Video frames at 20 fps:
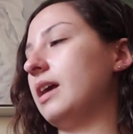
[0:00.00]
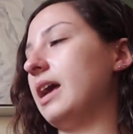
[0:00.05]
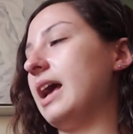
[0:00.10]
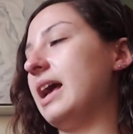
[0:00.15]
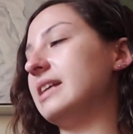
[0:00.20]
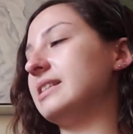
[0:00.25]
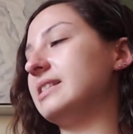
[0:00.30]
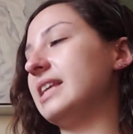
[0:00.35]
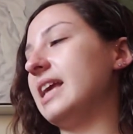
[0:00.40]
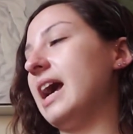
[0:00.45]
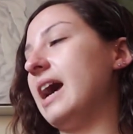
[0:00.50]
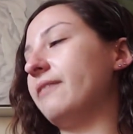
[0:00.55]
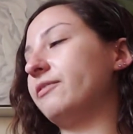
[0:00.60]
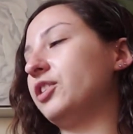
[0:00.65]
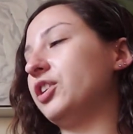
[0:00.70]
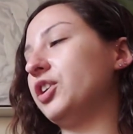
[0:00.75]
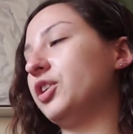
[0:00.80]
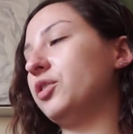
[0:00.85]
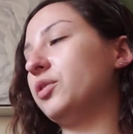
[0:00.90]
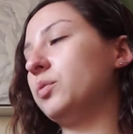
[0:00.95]
As the
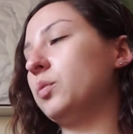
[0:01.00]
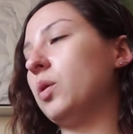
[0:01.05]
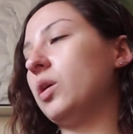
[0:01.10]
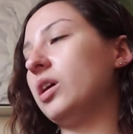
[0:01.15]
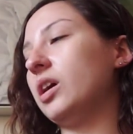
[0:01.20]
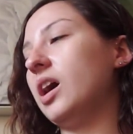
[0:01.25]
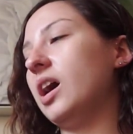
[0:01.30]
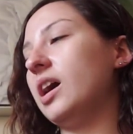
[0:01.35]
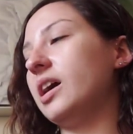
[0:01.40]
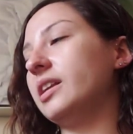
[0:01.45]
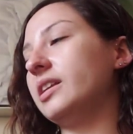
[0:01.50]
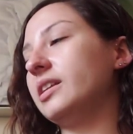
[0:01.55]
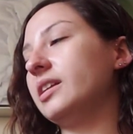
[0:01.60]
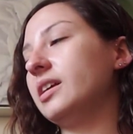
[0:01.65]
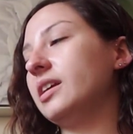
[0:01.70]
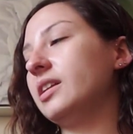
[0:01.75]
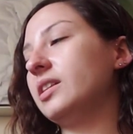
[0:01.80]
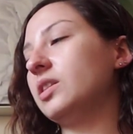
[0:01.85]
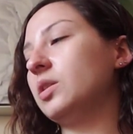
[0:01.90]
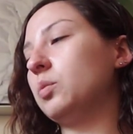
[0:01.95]
afternoon wore on,
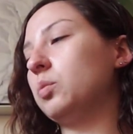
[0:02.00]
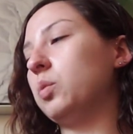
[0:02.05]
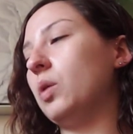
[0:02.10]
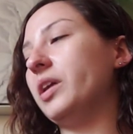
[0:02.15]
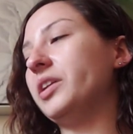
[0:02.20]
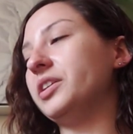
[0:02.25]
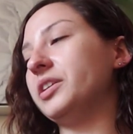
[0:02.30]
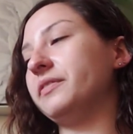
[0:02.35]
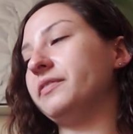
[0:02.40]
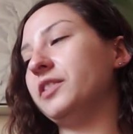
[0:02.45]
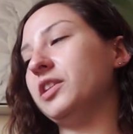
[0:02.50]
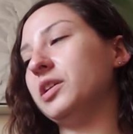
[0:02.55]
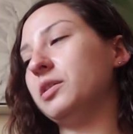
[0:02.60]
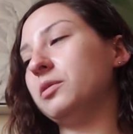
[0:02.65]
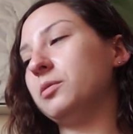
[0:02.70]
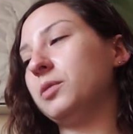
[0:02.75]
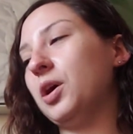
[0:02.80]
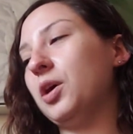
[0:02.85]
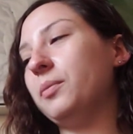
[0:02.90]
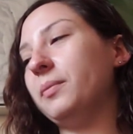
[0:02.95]
the wonderful
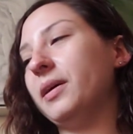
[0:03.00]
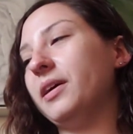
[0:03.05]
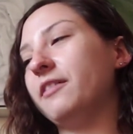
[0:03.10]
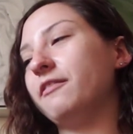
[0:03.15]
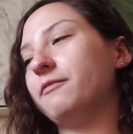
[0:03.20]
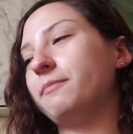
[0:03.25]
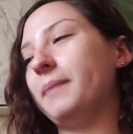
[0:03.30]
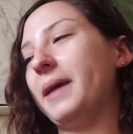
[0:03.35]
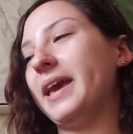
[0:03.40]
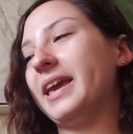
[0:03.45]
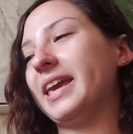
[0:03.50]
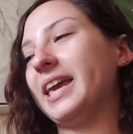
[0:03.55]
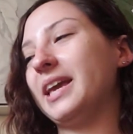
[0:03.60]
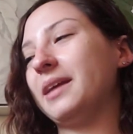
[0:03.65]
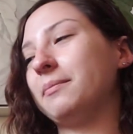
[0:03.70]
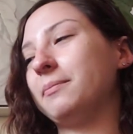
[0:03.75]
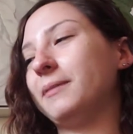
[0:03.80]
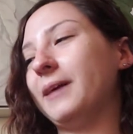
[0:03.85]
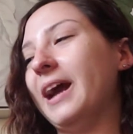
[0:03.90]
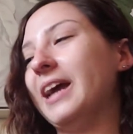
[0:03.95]
aroma of
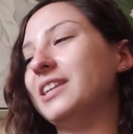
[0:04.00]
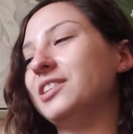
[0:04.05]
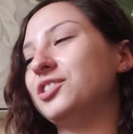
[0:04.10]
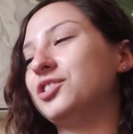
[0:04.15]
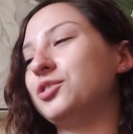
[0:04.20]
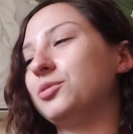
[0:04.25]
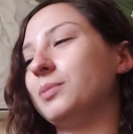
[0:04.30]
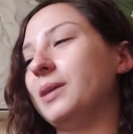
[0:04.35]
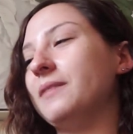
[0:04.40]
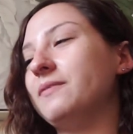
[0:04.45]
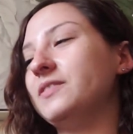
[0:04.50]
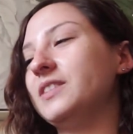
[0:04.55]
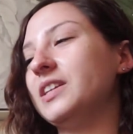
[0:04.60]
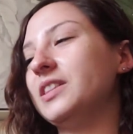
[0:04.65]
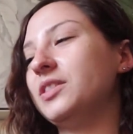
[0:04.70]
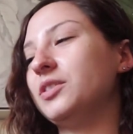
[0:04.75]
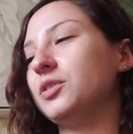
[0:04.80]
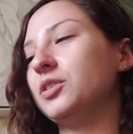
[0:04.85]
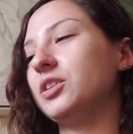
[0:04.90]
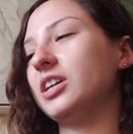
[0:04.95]
baking bread
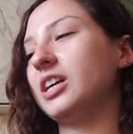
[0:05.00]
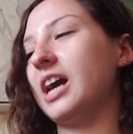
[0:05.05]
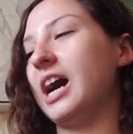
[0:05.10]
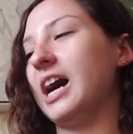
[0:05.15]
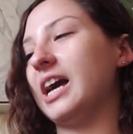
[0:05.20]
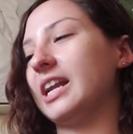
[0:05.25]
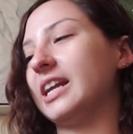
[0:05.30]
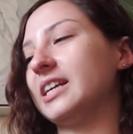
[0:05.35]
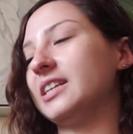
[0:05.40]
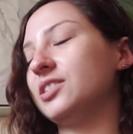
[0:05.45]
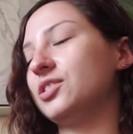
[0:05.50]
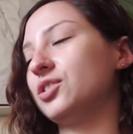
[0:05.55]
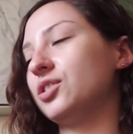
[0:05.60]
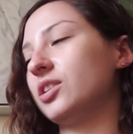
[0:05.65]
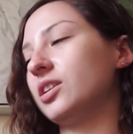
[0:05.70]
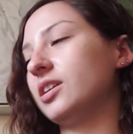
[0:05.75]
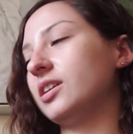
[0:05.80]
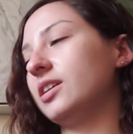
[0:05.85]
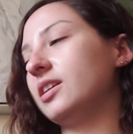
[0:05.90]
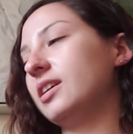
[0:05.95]
drifted through the cottage.
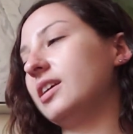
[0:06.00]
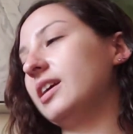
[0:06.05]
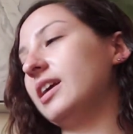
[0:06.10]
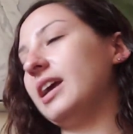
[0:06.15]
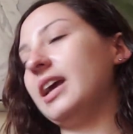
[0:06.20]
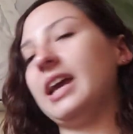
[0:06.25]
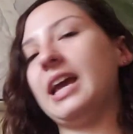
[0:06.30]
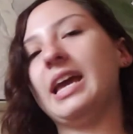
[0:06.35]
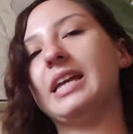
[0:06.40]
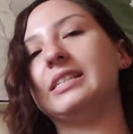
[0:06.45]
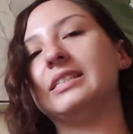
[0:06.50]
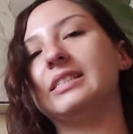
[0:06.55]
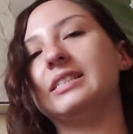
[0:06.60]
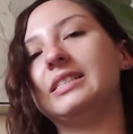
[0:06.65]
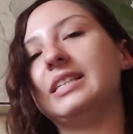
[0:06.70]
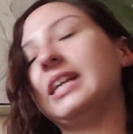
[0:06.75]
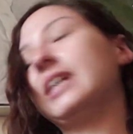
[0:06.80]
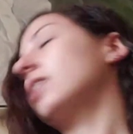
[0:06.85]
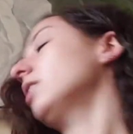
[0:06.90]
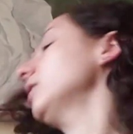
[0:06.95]
It
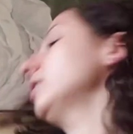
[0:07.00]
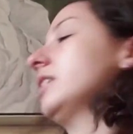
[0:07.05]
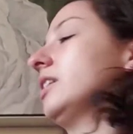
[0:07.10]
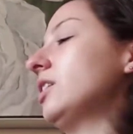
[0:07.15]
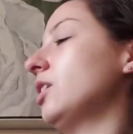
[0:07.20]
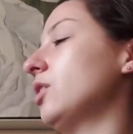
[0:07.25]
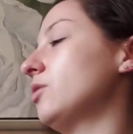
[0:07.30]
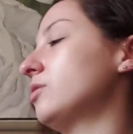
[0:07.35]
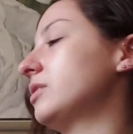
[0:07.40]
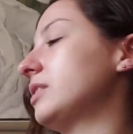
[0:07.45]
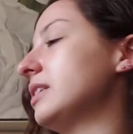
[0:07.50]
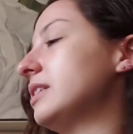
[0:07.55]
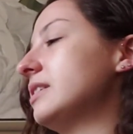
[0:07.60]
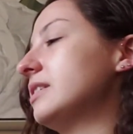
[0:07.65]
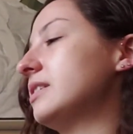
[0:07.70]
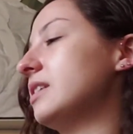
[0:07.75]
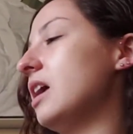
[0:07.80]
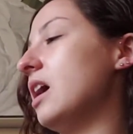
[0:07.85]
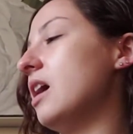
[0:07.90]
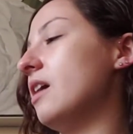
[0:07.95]
tickled the
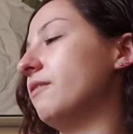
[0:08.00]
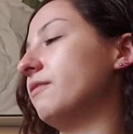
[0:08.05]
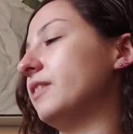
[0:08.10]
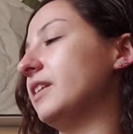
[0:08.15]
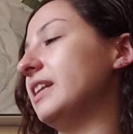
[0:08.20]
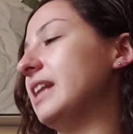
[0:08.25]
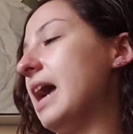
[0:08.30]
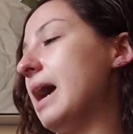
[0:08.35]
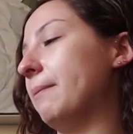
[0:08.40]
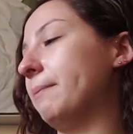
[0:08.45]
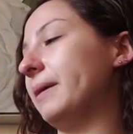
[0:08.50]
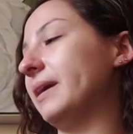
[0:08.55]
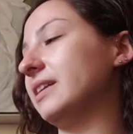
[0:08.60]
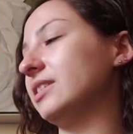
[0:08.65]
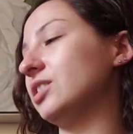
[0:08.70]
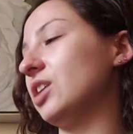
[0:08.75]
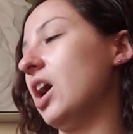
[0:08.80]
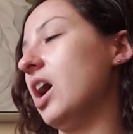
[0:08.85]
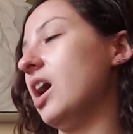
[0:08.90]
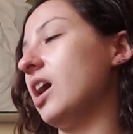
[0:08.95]
noses of the
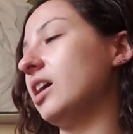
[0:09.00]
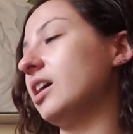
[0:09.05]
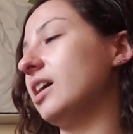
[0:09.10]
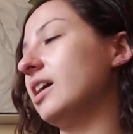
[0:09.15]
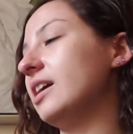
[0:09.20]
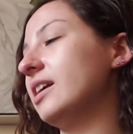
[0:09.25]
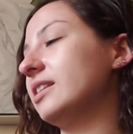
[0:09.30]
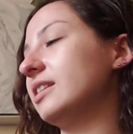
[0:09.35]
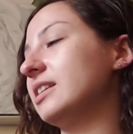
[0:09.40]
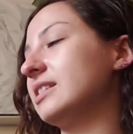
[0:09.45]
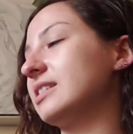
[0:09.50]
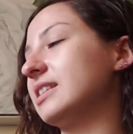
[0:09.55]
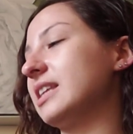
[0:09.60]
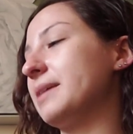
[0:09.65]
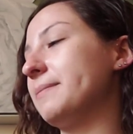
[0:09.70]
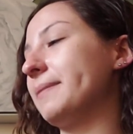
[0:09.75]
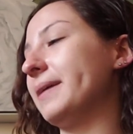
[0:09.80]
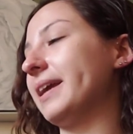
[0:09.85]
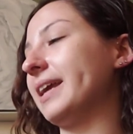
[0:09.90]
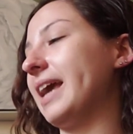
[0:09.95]
napping dog, the
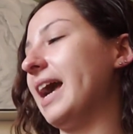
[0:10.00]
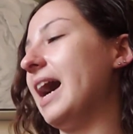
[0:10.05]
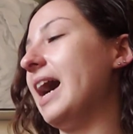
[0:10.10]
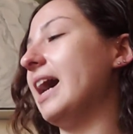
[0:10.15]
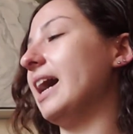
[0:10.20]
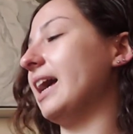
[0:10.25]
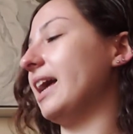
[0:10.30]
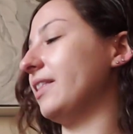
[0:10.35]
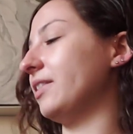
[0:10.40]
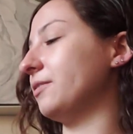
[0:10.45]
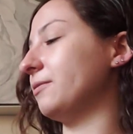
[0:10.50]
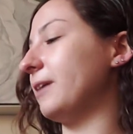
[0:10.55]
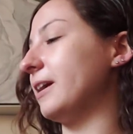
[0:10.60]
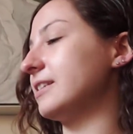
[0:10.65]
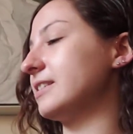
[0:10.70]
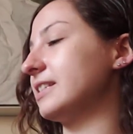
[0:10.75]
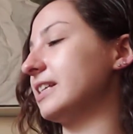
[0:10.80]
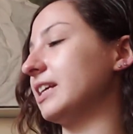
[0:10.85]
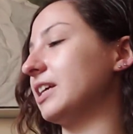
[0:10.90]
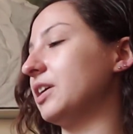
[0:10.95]
sleeping cat, and the
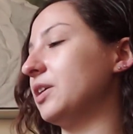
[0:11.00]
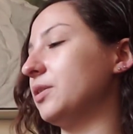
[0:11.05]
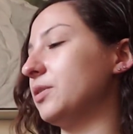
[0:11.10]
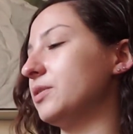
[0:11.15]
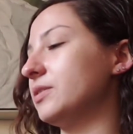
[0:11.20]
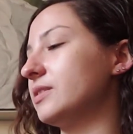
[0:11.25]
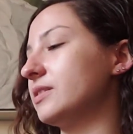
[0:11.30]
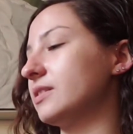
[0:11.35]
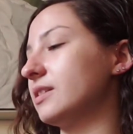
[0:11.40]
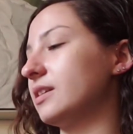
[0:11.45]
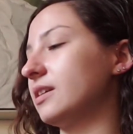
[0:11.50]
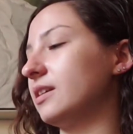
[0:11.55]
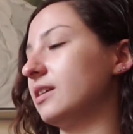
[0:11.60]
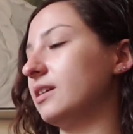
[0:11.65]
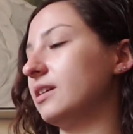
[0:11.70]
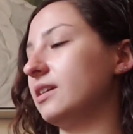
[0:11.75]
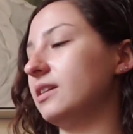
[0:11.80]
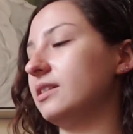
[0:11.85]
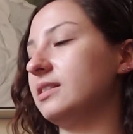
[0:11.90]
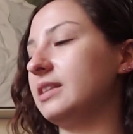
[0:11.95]
resting goose.
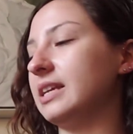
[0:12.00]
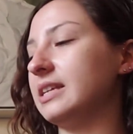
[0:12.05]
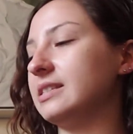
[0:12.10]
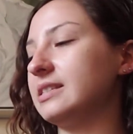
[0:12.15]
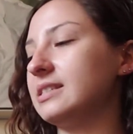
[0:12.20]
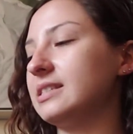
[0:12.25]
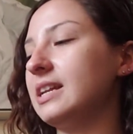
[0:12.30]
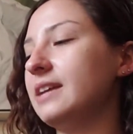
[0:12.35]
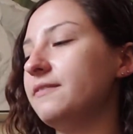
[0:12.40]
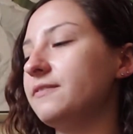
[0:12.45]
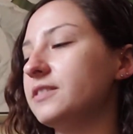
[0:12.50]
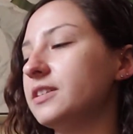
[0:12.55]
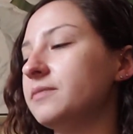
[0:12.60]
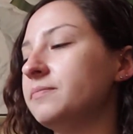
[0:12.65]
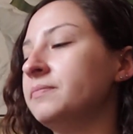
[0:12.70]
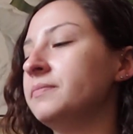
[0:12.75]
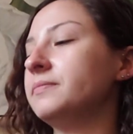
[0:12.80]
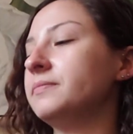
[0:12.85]
They sniffed,